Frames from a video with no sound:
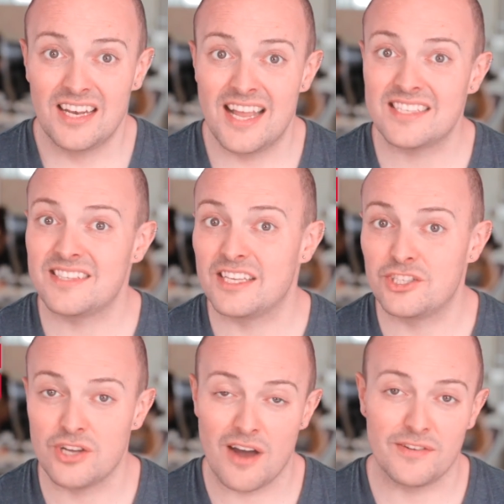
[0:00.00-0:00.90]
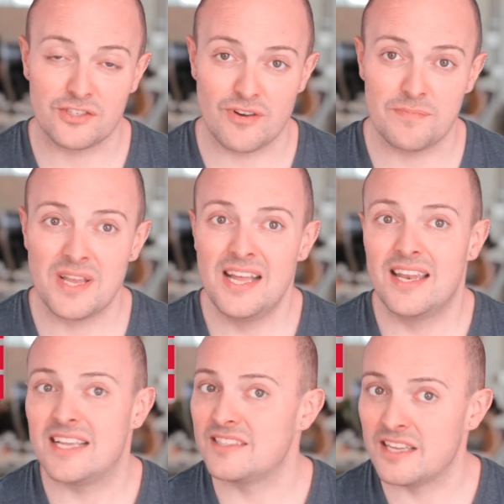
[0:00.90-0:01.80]
Let's think JavaScript.
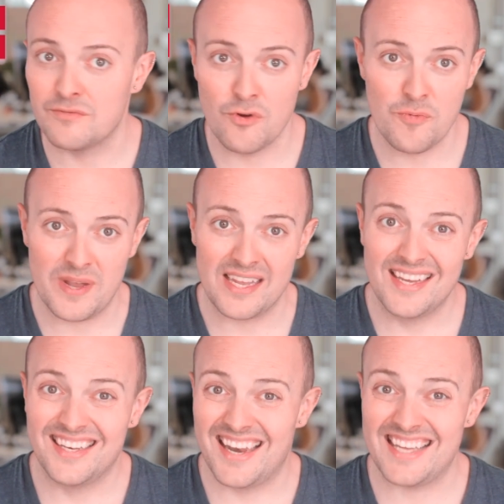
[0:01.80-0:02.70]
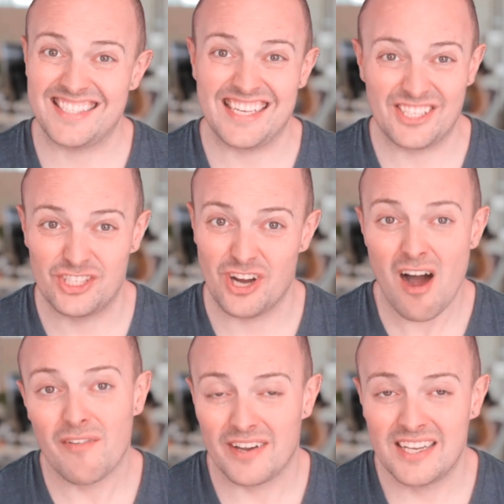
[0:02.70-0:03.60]
Let's think Ruby. Let's think
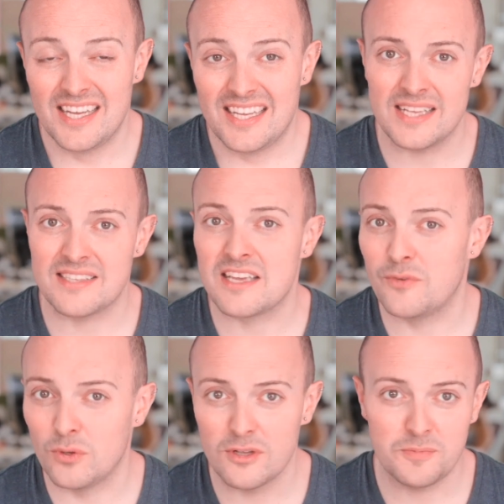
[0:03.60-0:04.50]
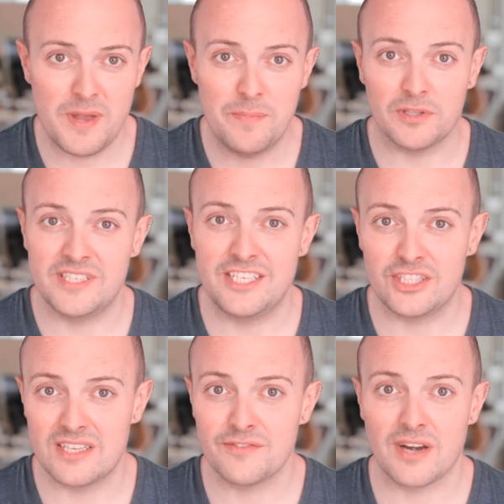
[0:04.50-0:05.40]
Java. Let's think of all those people
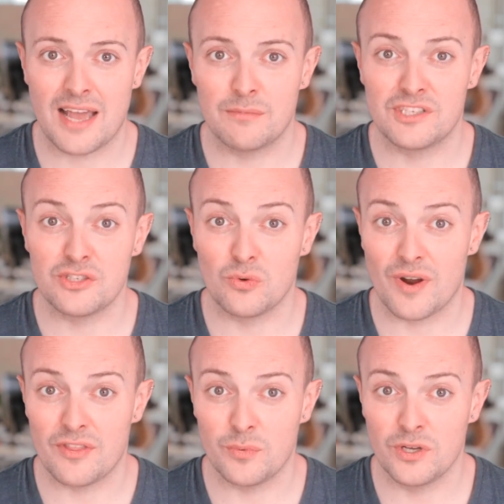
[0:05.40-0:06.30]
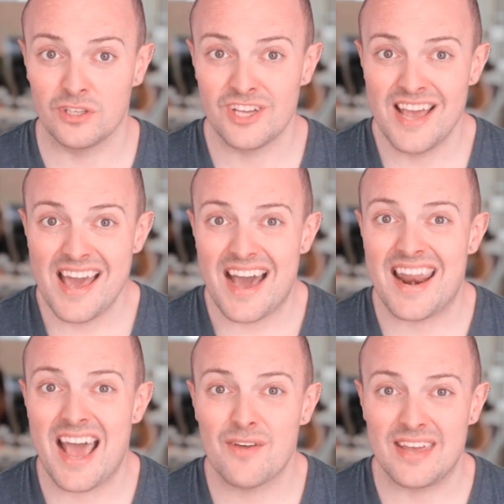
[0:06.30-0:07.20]
teaching different languages all around the world
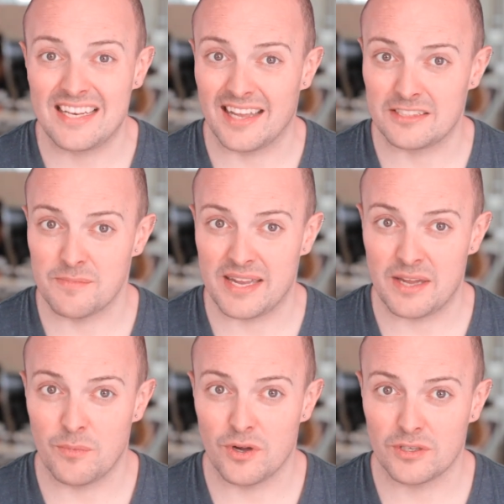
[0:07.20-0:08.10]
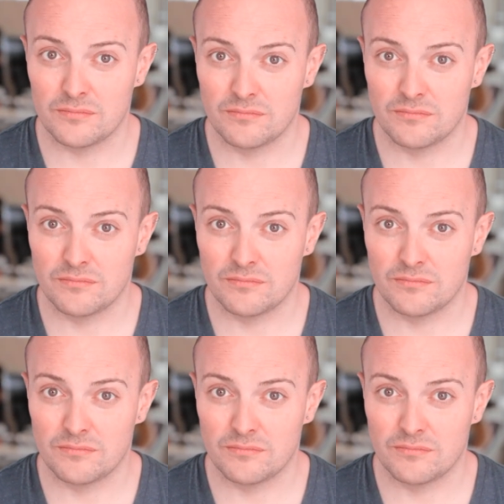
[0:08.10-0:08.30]
and how they'd like to make it work.